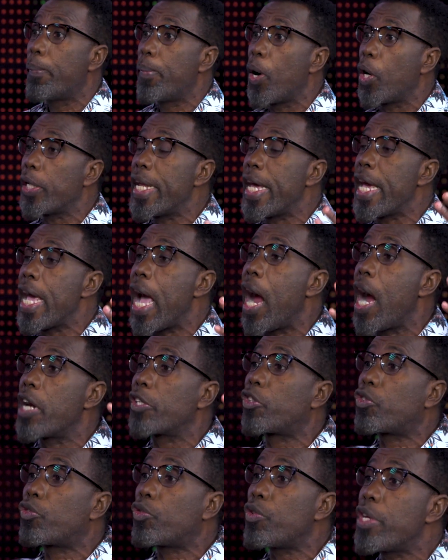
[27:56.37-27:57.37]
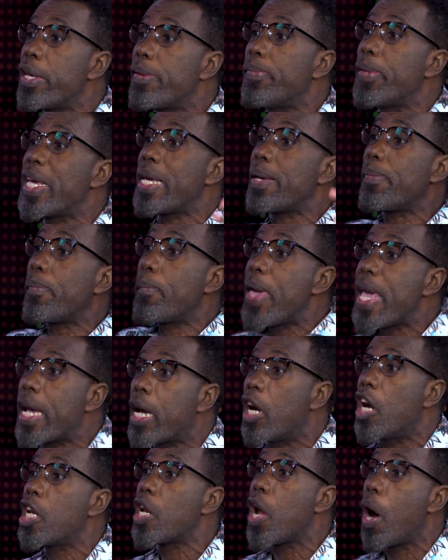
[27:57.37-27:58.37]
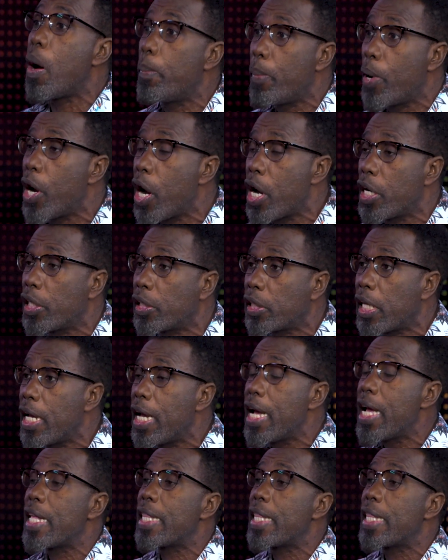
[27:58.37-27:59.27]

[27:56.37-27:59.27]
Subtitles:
but they are streaming bigger numbers